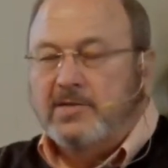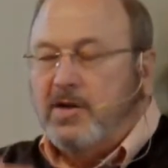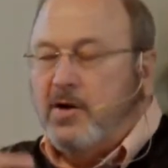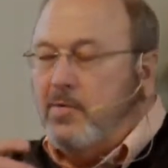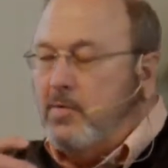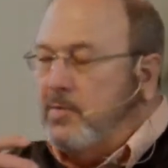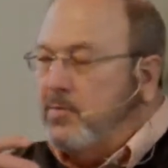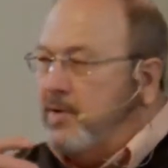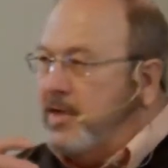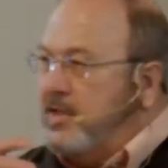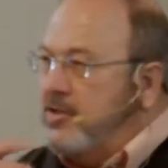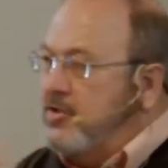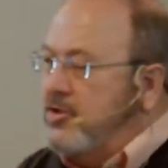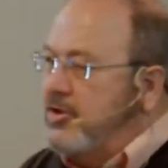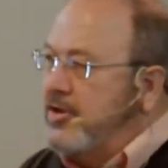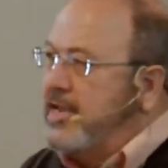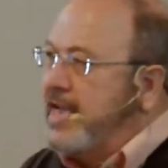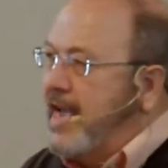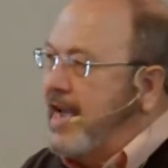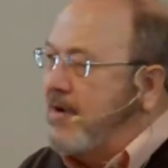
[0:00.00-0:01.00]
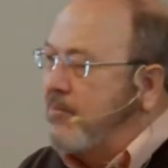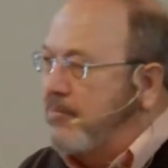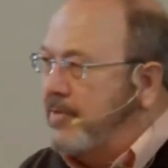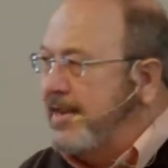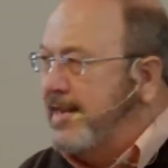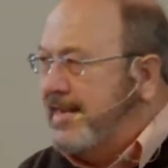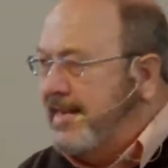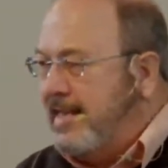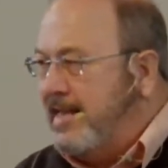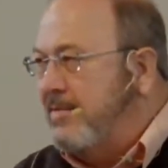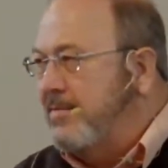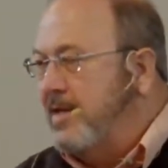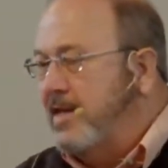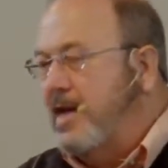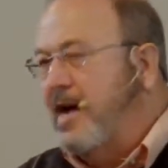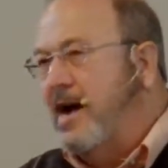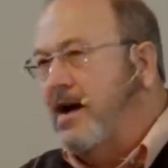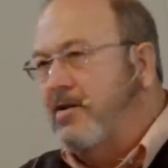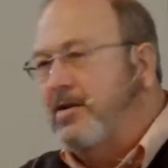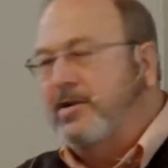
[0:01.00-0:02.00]
So when we look at
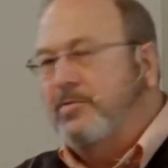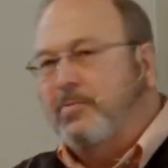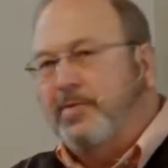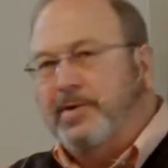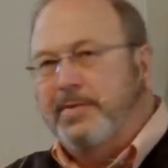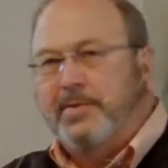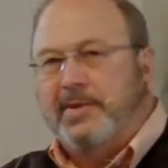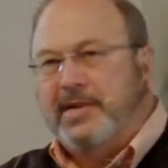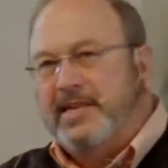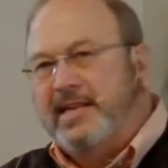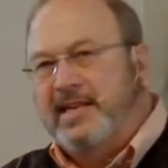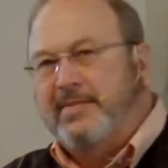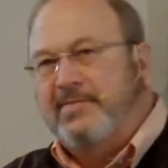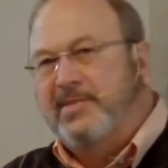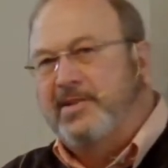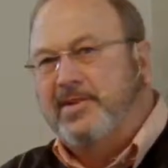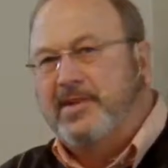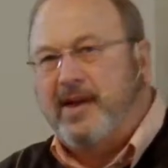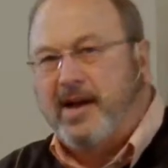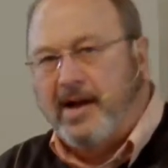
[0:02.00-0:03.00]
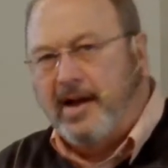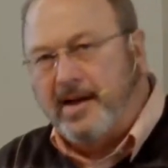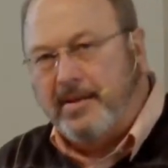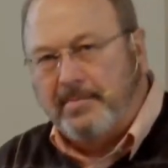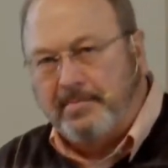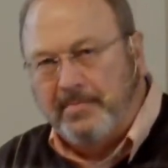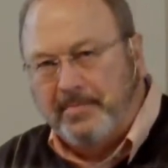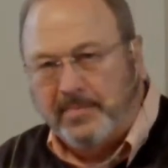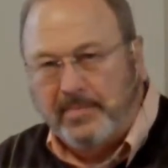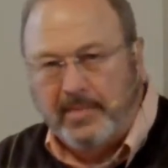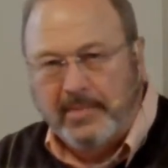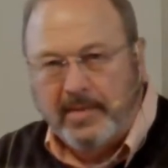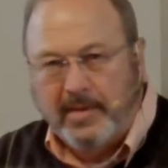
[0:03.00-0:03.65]
redeeming, how can we redeem the time?